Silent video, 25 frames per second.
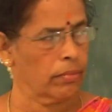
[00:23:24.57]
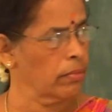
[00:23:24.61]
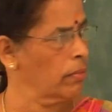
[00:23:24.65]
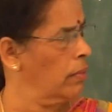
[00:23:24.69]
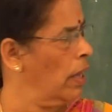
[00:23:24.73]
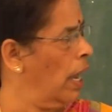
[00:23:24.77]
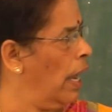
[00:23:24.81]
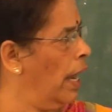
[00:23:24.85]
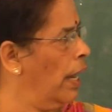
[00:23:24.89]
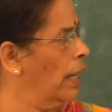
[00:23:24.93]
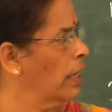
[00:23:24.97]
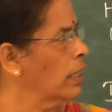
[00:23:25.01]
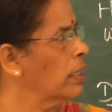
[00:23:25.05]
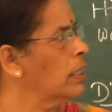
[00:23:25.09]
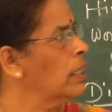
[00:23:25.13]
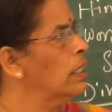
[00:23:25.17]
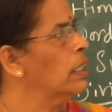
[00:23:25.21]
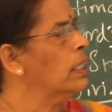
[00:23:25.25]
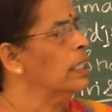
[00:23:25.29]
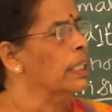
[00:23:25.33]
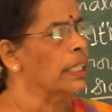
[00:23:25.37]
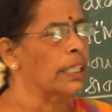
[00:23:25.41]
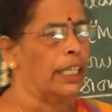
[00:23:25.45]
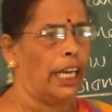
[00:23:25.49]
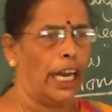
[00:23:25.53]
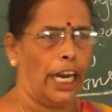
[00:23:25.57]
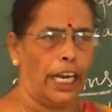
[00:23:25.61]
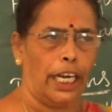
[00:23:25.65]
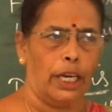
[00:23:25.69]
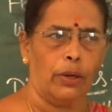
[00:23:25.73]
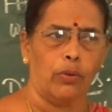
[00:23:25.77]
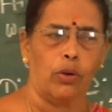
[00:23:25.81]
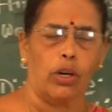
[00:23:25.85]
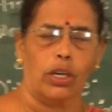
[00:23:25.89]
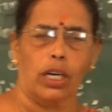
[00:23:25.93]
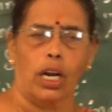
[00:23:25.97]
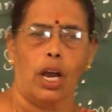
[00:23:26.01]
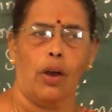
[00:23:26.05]
Then
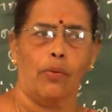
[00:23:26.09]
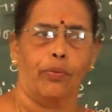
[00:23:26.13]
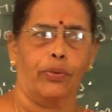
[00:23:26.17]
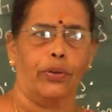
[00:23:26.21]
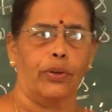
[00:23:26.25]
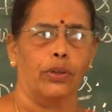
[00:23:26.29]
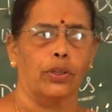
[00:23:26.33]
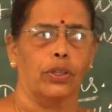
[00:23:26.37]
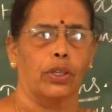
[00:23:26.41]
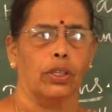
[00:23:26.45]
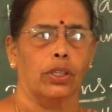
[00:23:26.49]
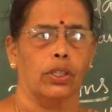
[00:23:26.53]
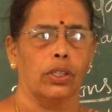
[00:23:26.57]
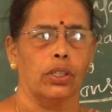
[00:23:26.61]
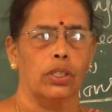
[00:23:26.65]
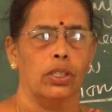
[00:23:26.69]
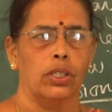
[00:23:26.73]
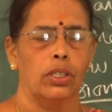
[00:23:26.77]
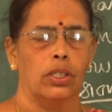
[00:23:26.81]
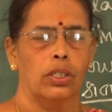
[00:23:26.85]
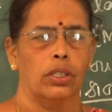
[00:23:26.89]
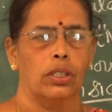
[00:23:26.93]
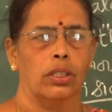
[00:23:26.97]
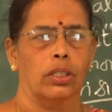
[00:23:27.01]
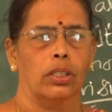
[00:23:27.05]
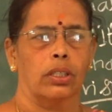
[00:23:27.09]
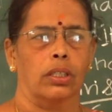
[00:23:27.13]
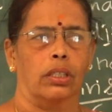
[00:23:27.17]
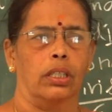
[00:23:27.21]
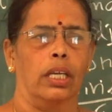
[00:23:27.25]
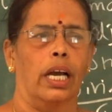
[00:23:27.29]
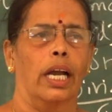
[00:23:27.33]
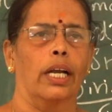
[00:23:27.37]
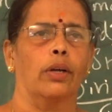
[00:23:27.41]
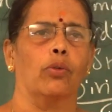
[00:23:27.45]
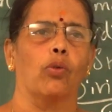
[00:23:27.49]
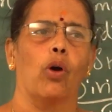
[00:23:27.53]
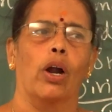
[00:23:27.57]
any one of you
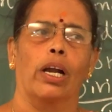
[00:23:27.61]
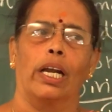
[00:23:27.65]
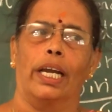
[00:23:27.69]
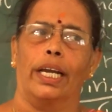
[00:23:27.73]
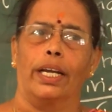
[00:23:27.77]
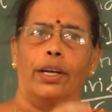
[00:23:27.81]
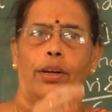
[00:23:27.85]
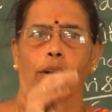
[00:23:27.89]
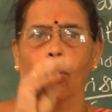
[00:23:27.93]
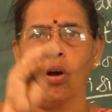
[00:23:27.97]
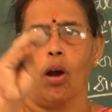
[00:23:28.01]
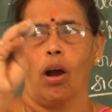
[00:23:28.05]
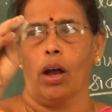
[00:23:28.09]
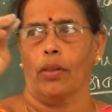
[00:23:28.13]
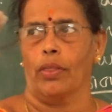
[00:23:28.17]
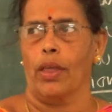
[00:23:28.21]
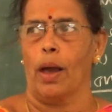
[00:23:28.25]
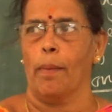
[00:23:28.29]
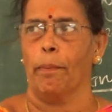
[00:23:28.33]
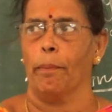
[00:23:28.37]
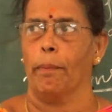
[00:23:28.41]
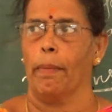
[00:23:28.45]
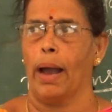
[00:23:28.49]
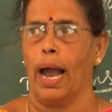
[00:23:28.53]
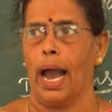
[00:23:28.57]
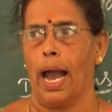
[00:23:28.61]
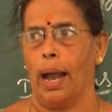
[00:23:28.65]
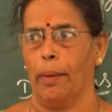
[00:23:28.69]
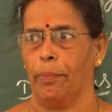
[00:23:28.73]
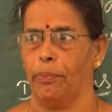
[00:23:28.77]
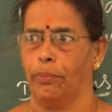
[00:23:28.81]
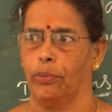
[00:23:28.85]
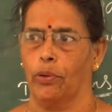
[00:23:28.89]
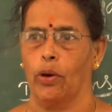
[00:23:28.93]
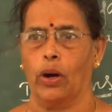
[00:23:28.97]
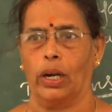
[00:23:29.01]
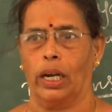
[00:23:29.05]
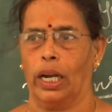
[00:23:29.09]
that only draw the
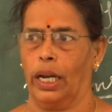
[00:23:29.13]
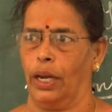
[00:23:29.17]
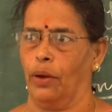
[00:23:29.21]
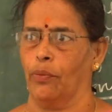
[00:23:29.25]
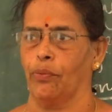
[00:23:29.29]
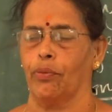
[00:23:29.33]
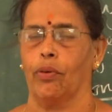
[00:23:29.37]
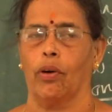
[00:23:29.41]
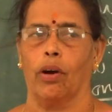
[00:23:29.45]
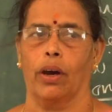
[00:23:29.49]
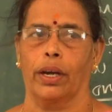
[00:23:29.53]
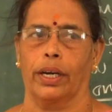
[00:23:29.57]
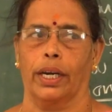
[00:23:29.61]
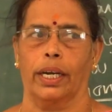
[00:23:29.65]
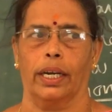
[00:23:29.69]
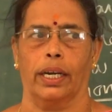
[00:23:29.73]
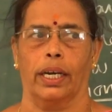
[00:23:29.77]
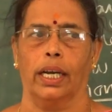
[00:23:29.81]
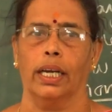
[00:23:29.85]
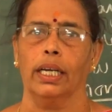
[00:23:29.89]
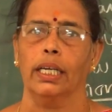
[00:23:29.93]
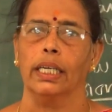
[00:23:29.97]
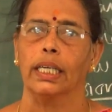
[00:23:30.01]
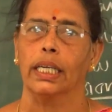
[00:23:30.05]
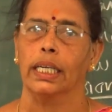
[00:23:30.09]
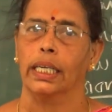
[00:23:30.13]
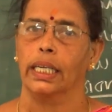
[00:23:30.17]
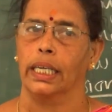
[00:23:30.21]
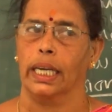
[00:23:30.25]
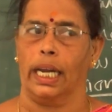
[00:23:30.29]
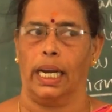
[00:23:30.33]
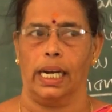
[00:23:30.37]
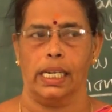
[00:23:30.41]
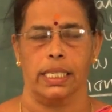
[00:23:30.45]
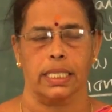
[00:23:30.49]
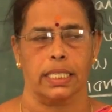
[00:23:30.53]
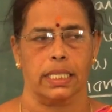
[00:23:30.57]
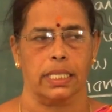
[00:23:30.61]
map only for in a
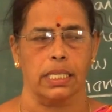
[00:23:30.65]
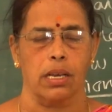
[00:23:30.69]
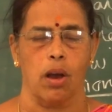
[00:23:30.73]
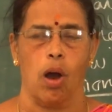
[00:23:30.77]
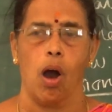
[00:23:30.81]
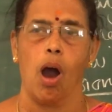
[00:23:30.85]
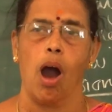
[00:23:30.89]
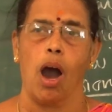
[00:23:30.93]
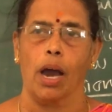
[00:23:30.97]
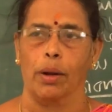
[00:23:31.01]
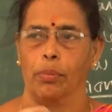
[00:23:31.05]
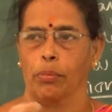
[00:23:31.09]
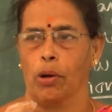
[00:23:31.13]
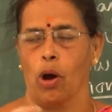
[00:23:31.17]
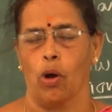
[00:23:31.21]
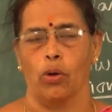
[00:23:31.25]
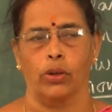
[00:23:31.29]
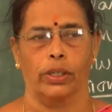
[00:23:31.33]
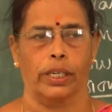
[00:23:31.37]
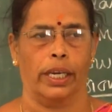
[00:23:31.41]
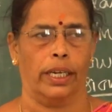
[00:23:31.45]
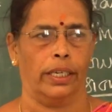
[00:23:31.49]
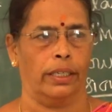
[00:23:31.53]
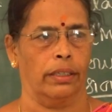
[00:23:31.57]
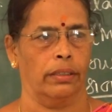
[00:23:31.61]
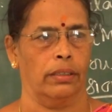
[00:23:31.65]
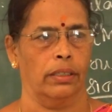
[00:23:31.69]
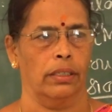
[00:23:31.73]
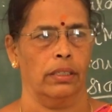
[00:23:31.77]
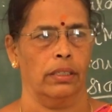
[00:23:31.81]
hills or mountain,